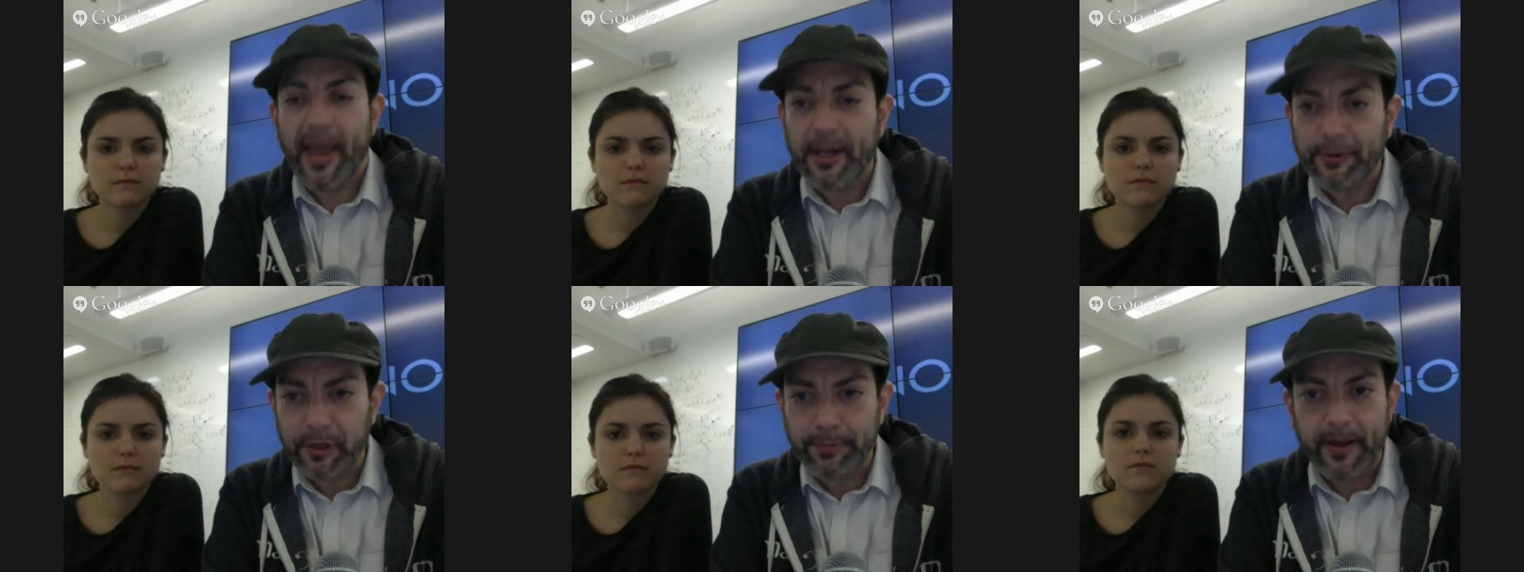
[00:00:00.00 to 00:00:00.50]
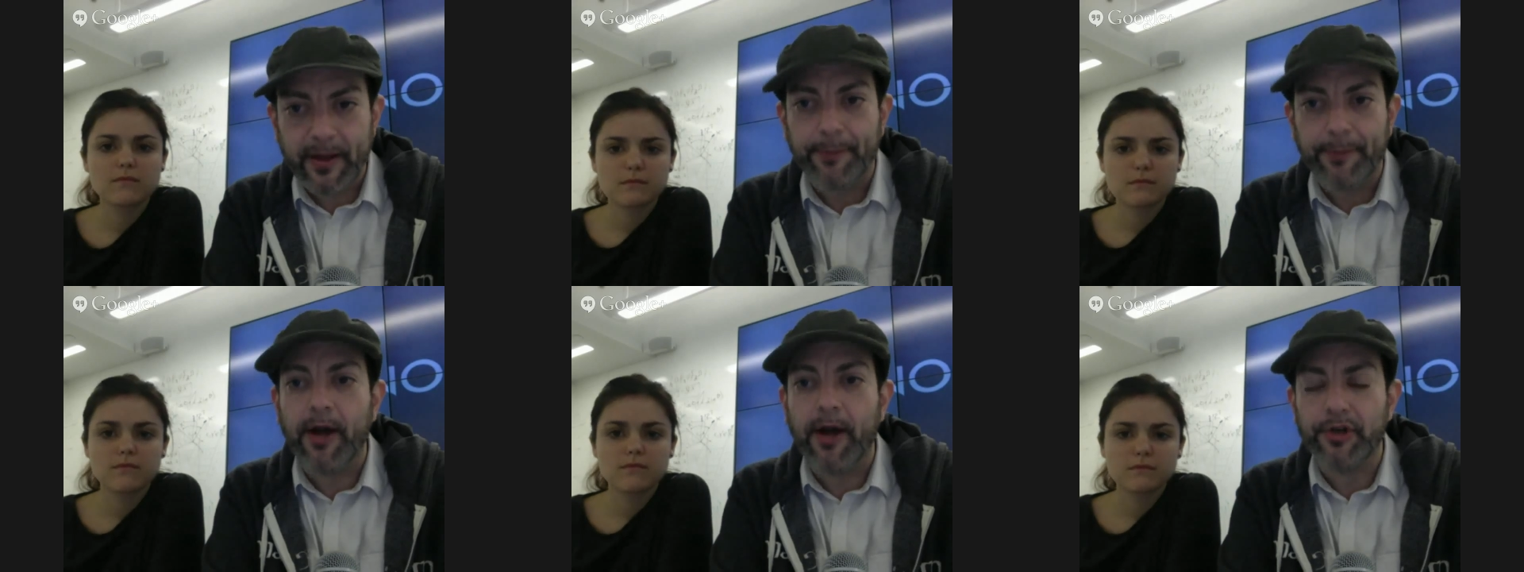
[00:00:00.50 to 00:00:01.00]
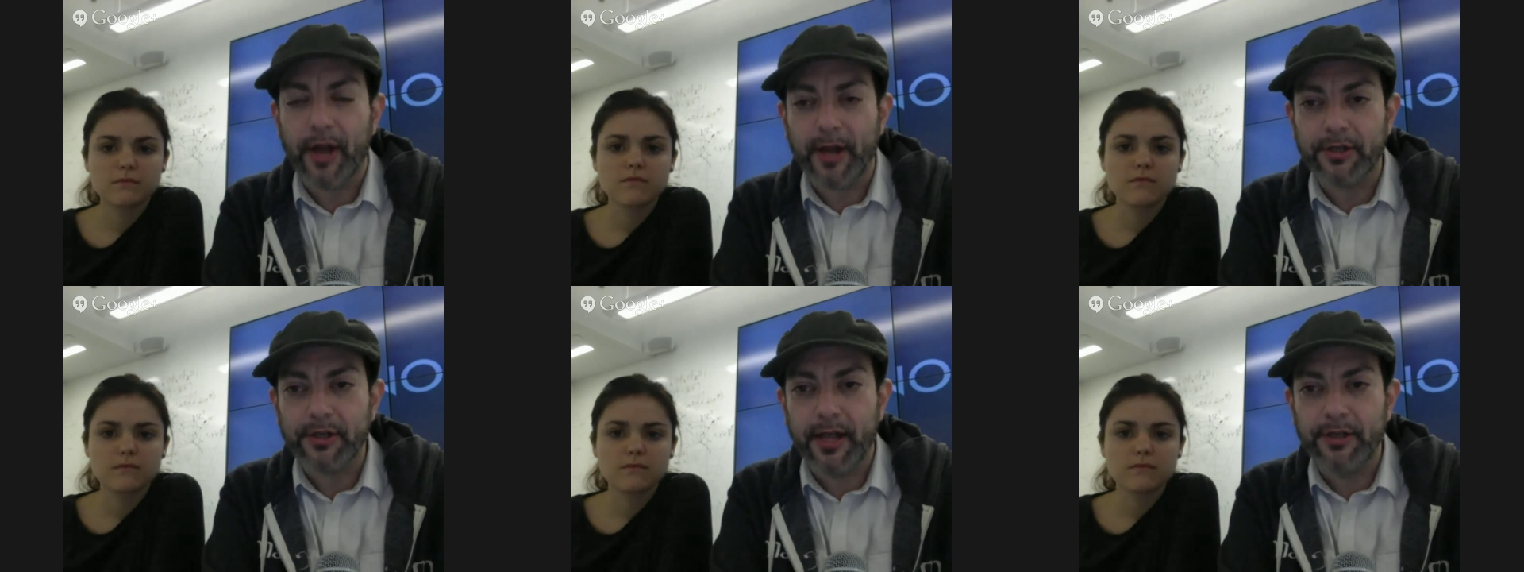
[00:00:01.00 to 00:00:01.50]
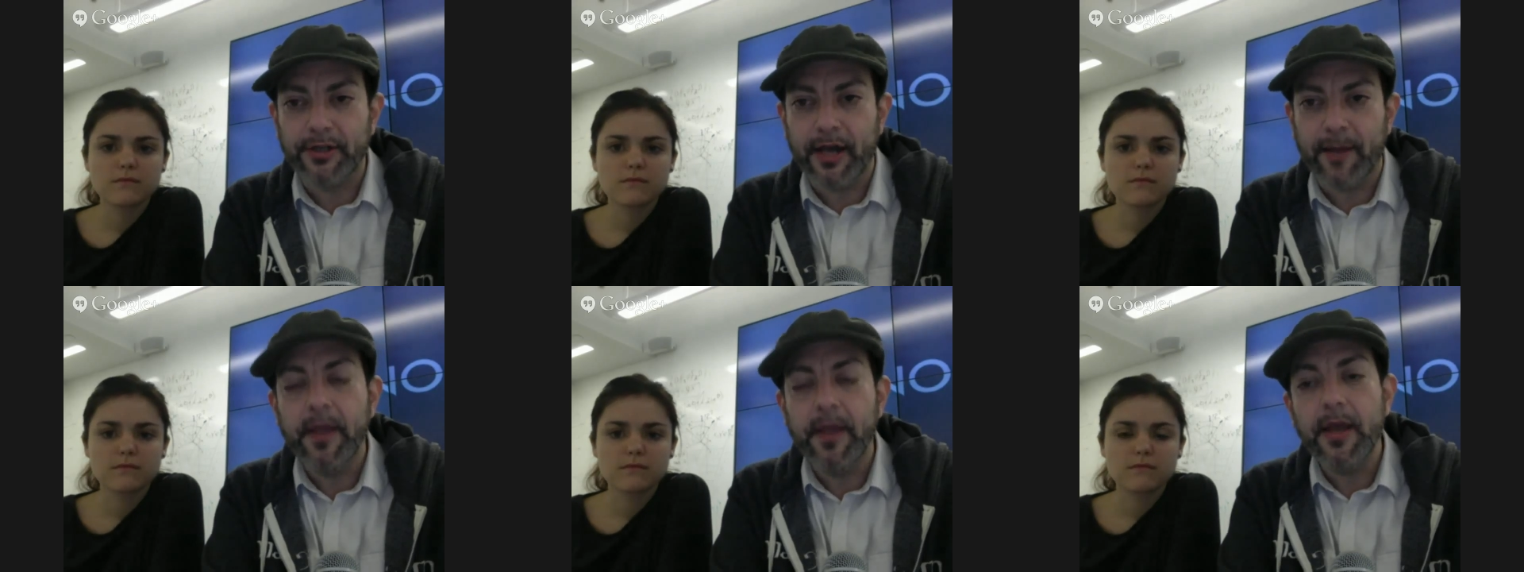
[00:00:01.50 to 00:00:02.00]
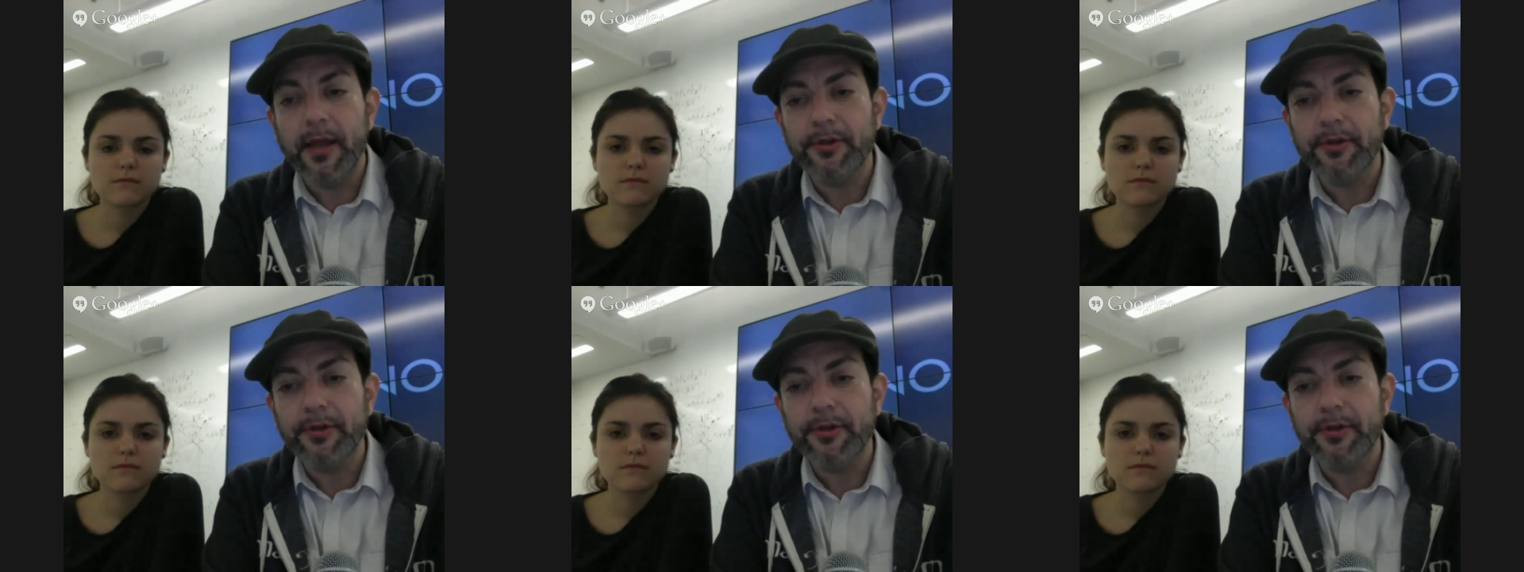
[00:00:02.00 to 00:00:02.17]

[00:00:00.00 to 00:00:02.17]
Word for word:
Speaker 1: thanks for explaining the project, and um,